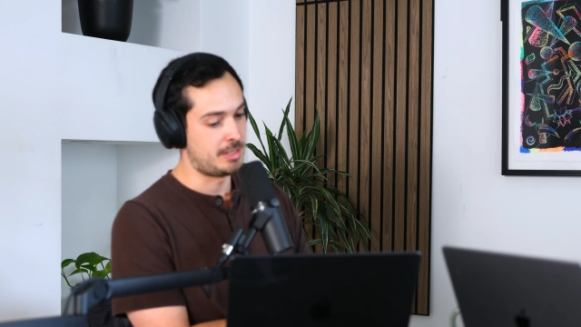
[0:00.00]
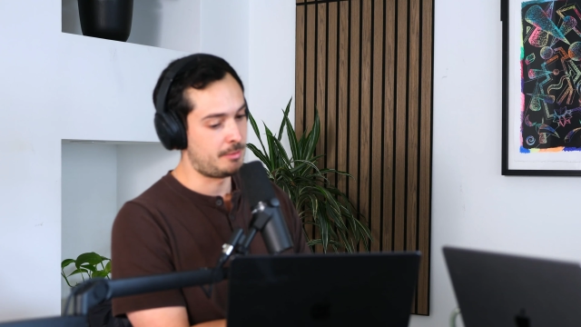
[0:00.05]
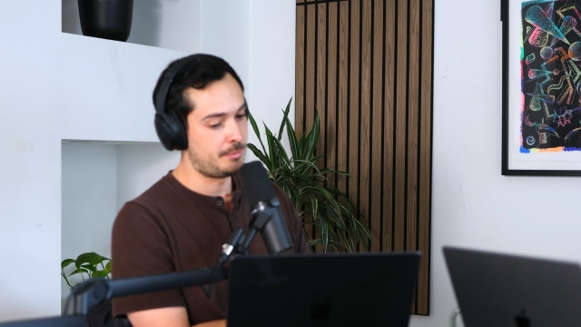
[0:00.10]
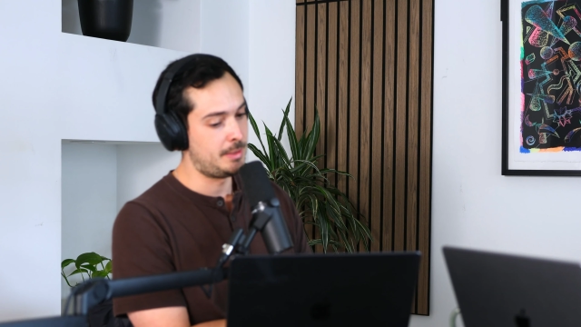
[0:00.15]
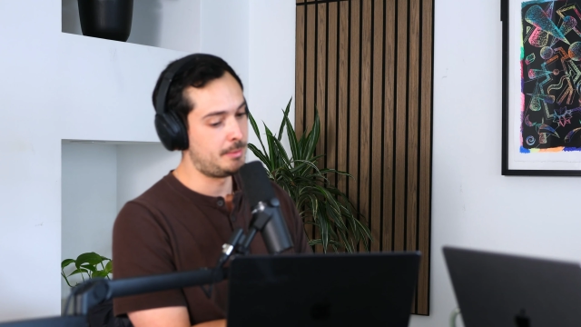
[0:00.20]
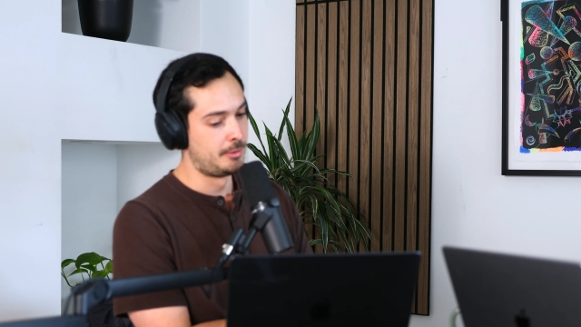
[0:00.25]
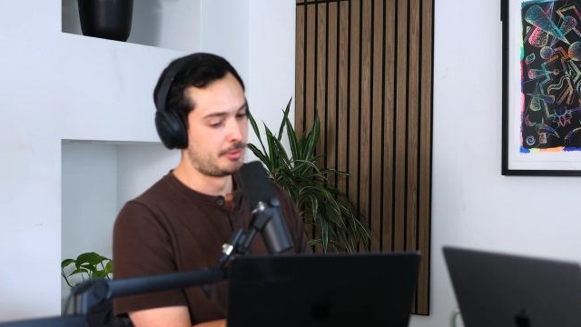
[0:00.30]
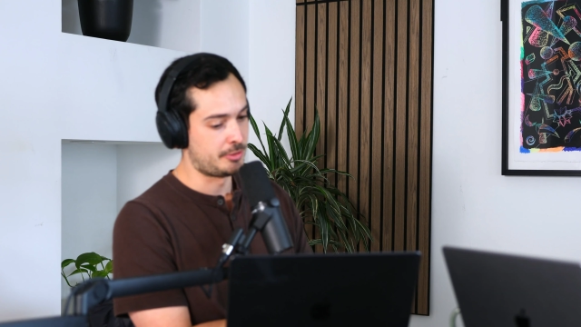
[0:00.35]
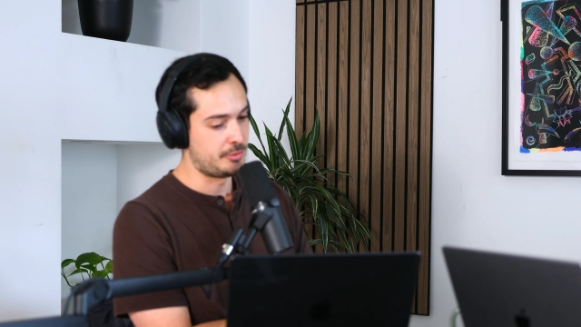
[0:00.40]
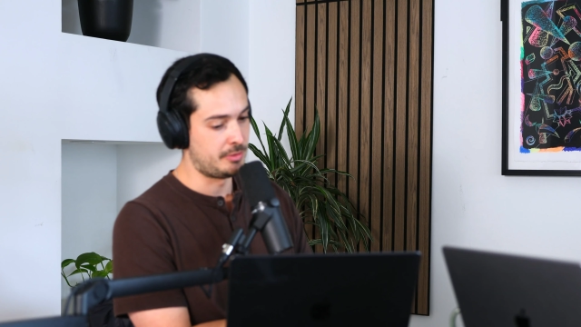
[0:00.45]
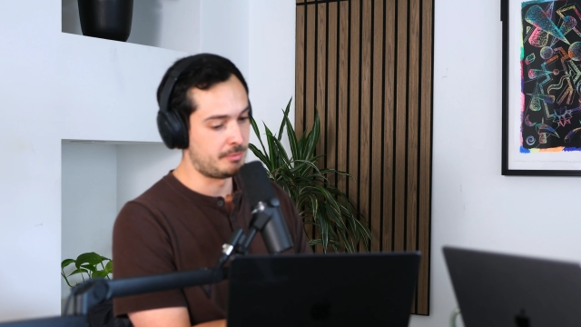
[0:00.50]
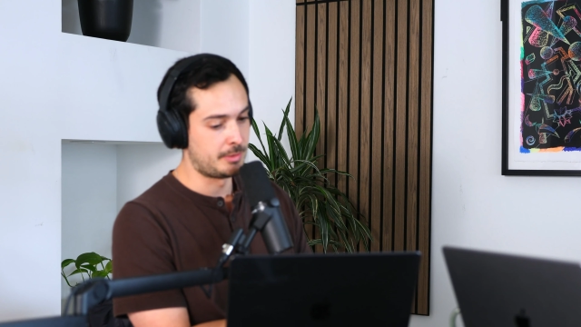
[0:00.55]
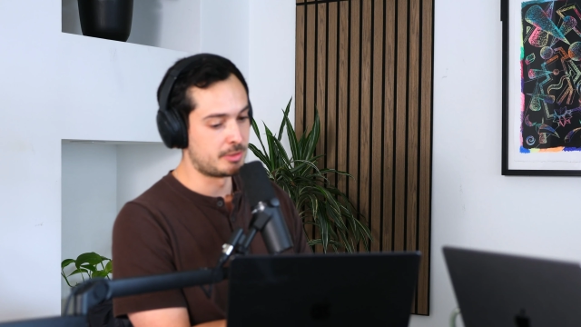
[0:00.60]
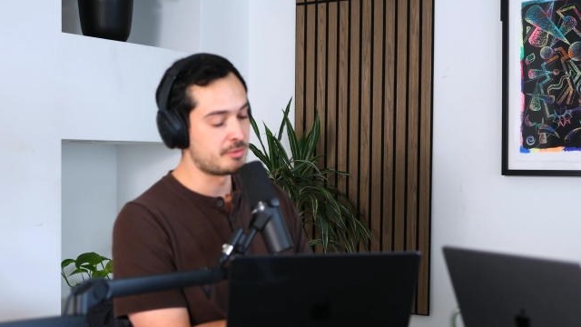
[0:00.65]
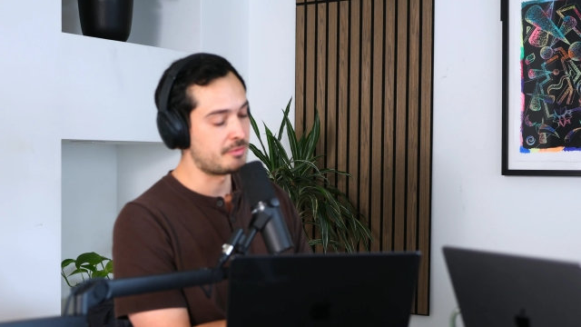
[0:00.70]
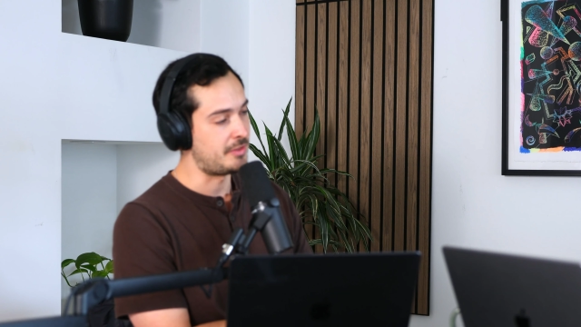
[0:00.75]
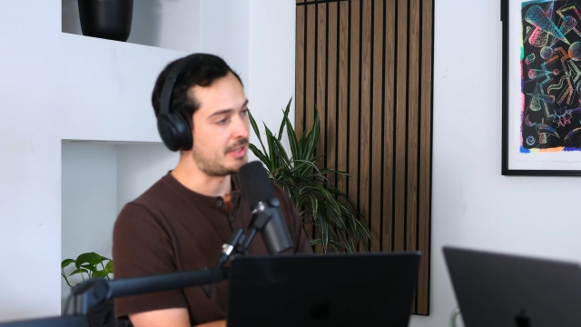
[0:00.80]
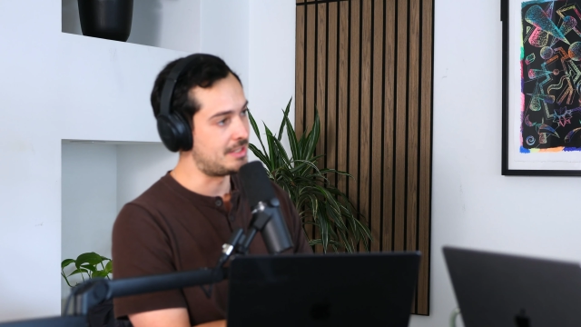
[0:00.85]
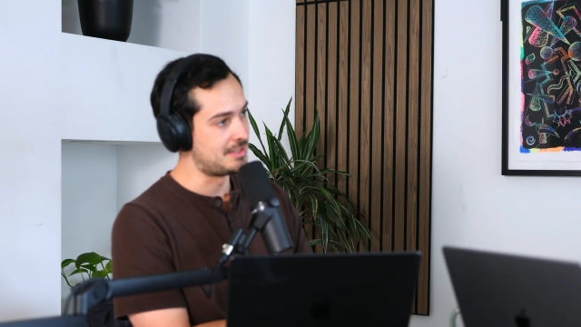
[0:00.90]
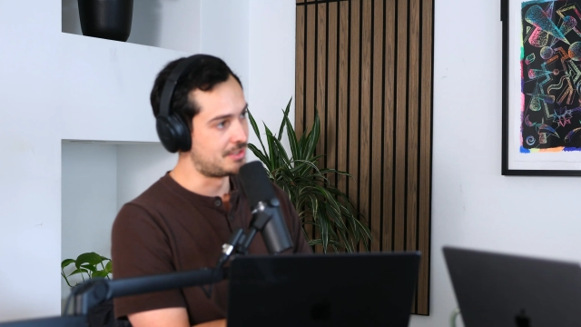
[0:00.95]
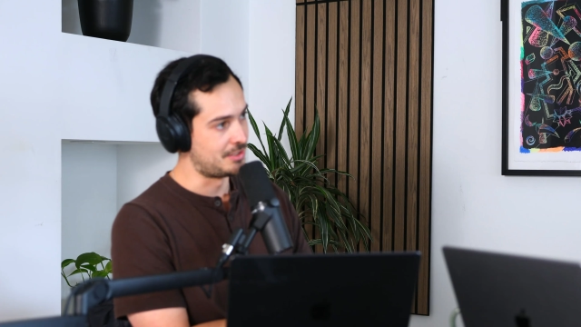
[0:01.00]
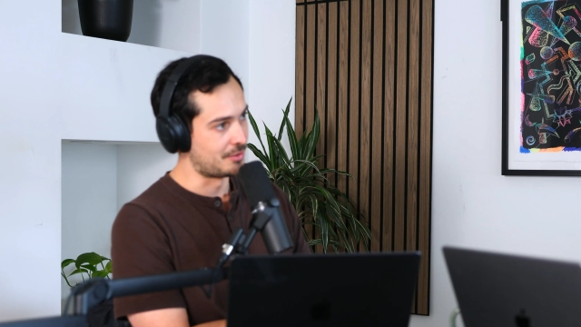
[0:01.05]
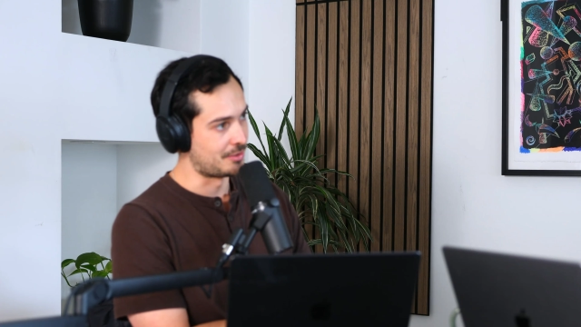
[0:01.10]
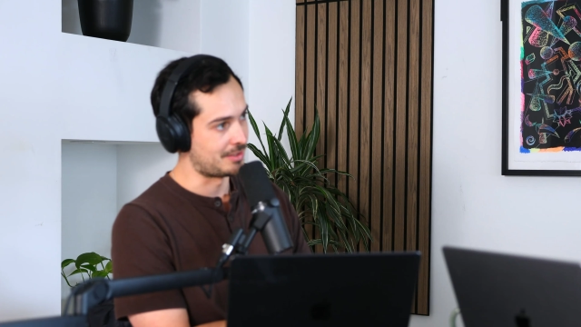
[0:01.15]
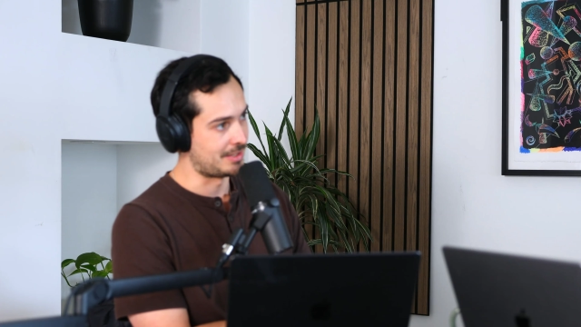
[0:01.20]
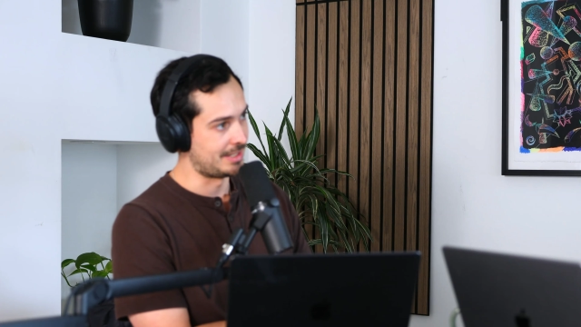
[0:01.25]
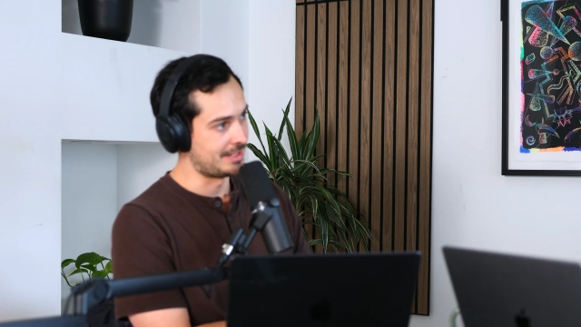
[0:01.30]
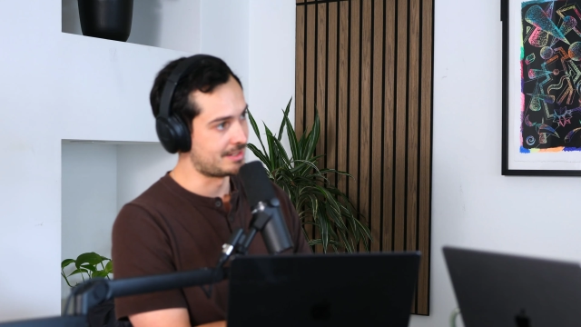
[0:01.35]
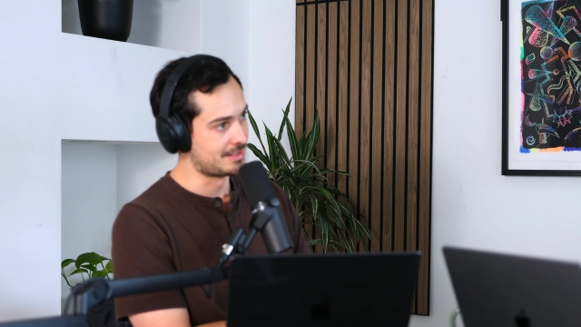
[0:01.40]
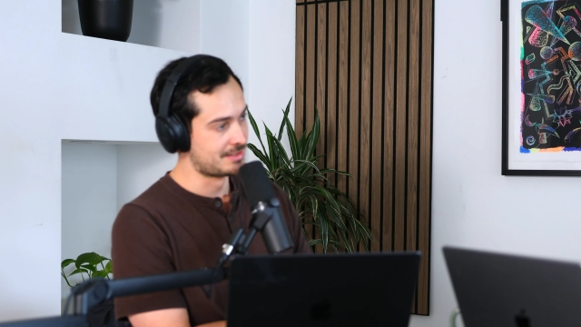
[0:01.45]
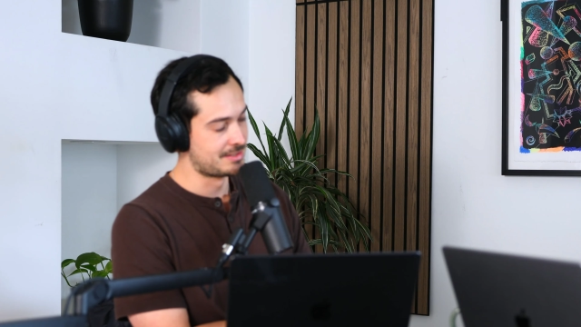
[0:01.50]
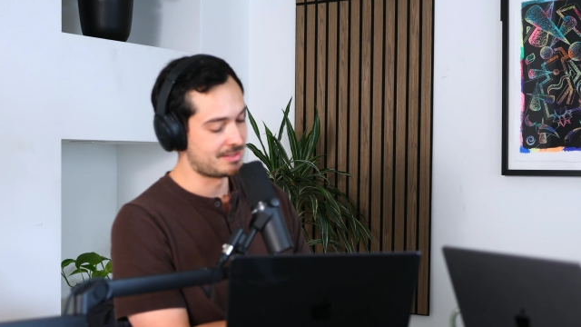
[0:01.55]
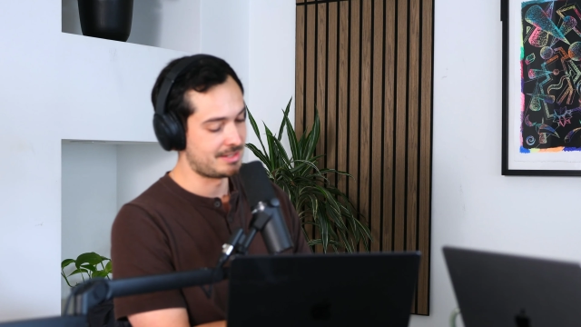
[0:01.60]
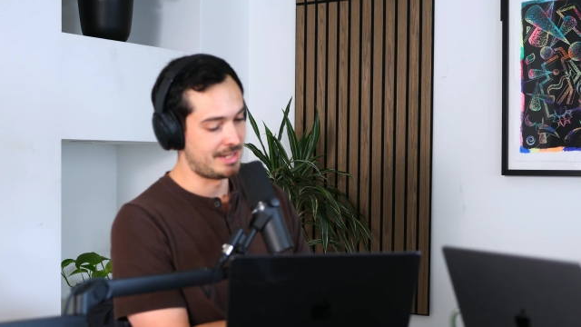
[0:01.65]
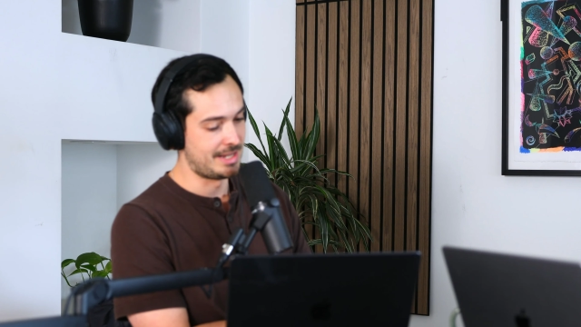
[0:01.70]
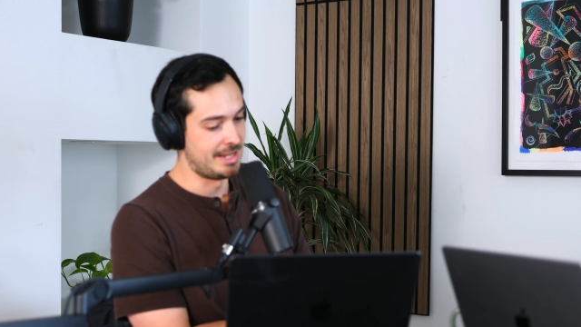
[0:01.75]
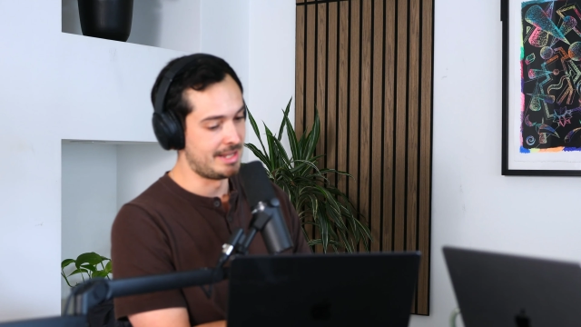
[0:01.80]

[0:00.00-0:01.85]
Now people are doing much fancier things.